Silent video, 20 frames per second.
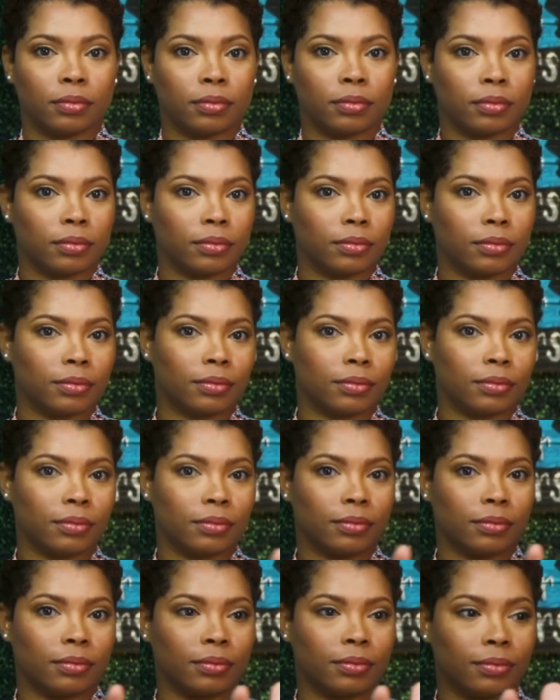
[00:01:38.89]

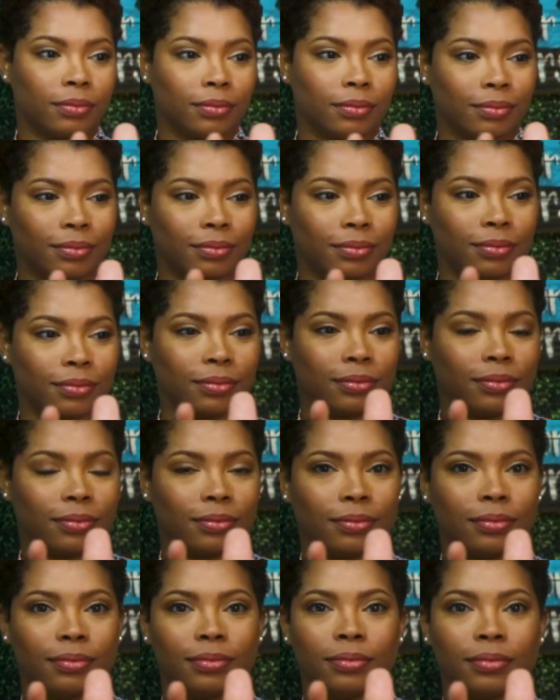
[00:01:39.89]

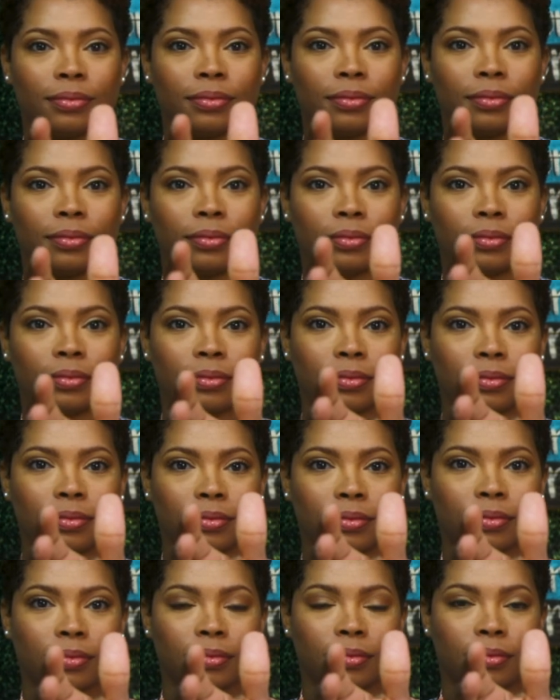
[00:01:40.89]

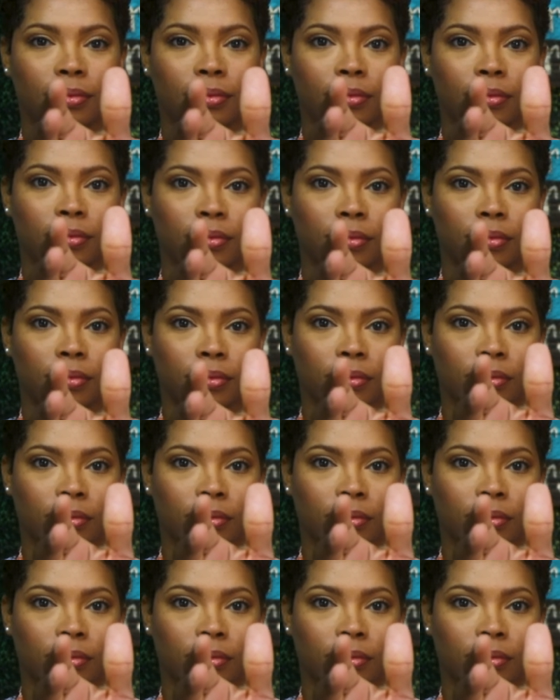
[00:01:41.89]
(not speaking)